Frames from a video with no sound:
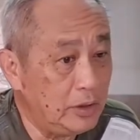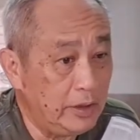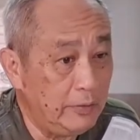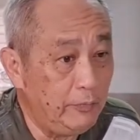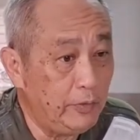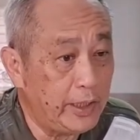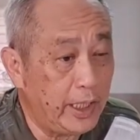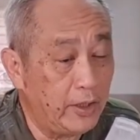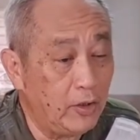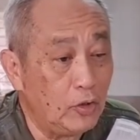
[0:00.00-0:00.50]

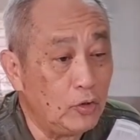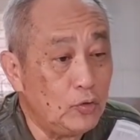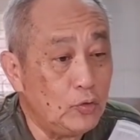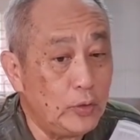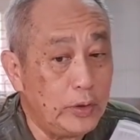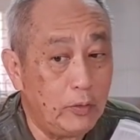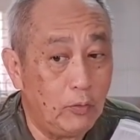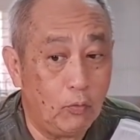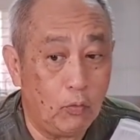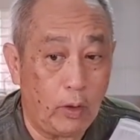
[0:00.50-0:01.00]
If you cannot
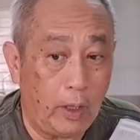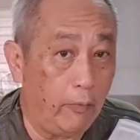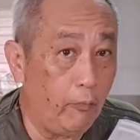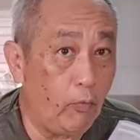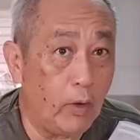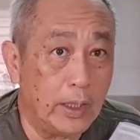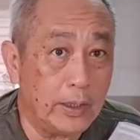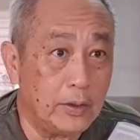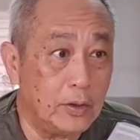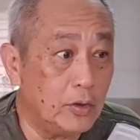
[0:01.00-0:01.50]
do it at
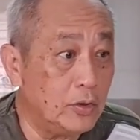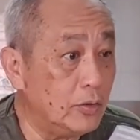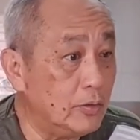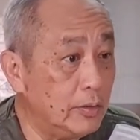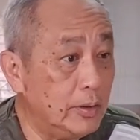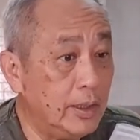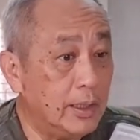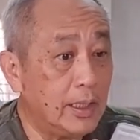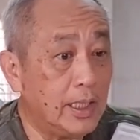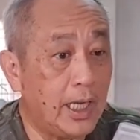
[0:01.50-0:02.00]
one
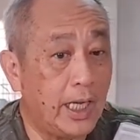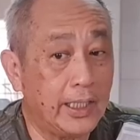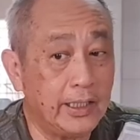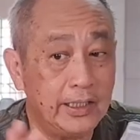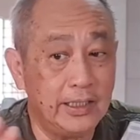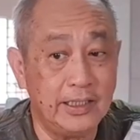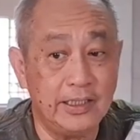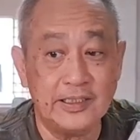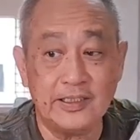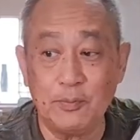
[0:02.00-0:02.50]
go, cut
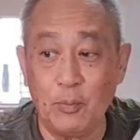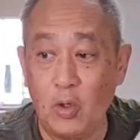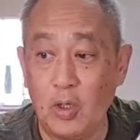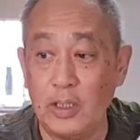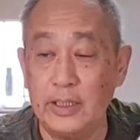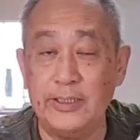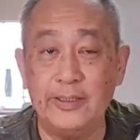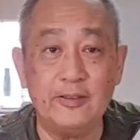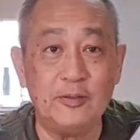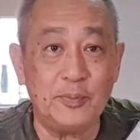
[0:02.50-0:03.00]
it in
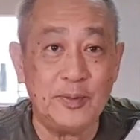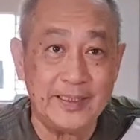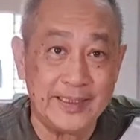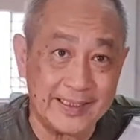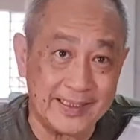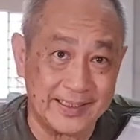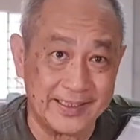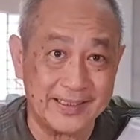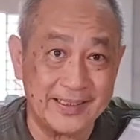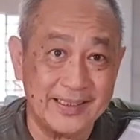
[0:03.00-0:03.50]
small little
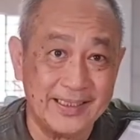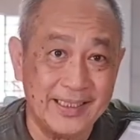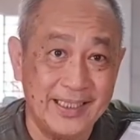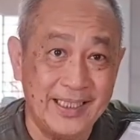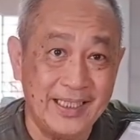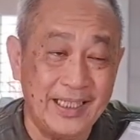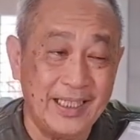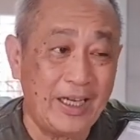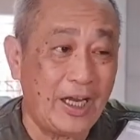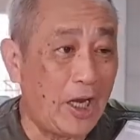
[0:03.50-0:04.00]
pieces.
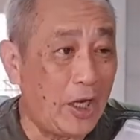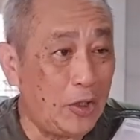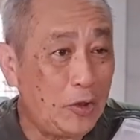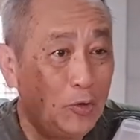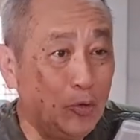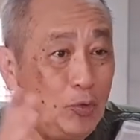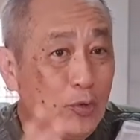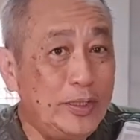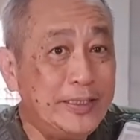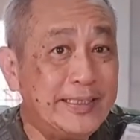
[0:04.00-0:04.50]

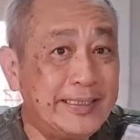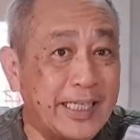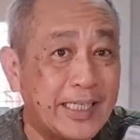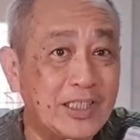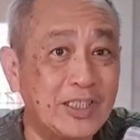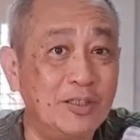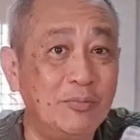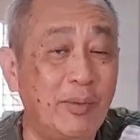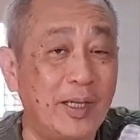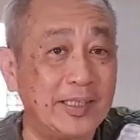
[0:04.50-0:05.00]
Doing
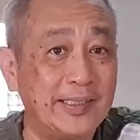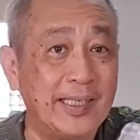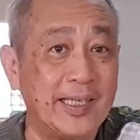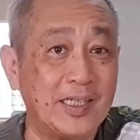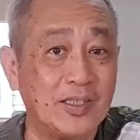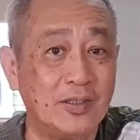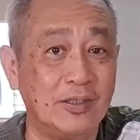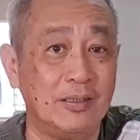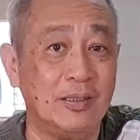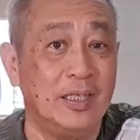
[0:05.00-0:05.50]
section by
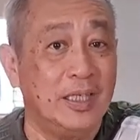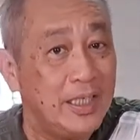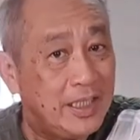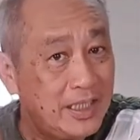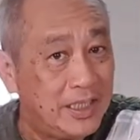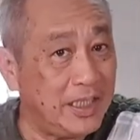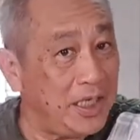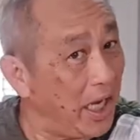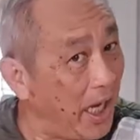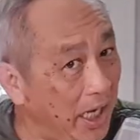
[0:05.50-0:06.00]
section.
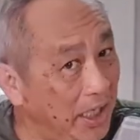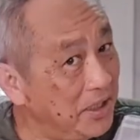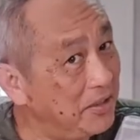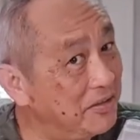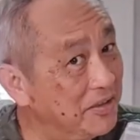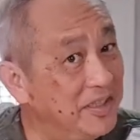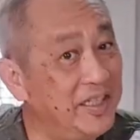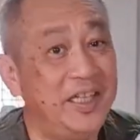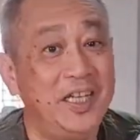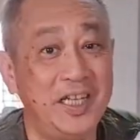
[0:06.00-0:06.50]
At the end of
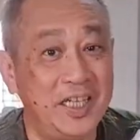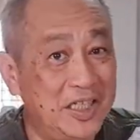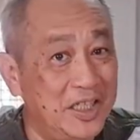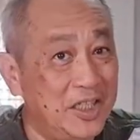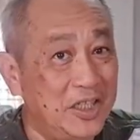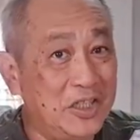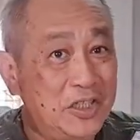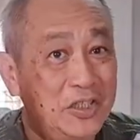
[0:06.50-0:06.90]
the day,